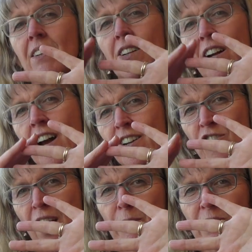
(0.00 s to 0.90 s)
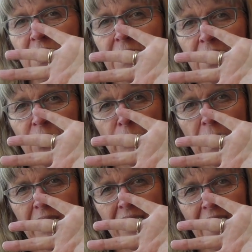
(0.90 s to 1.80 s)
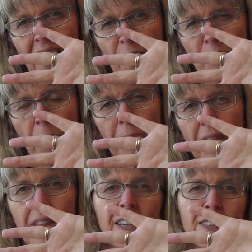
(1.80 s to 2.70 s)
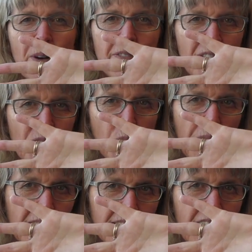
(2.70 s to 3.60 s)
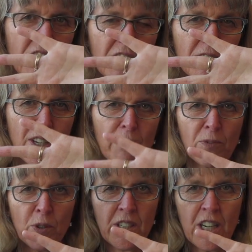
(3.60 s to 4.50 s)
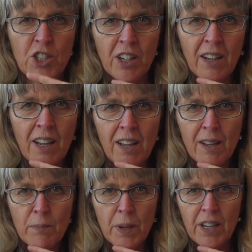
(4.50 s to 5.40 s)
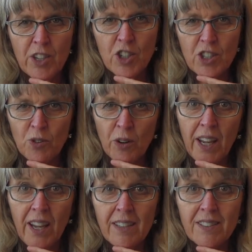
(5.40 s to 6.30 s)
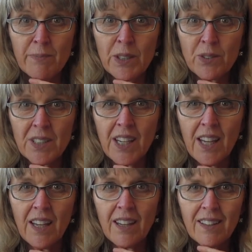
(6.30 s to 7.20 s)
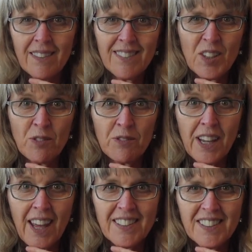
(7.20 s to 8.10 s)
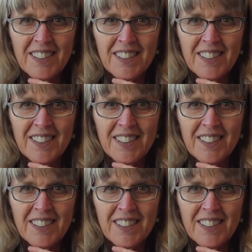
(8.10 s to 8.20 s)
so I kind of dramatise it a little bit, and that is my very weird teaching tip for teaching pitch. Your head is middle C, don't forget.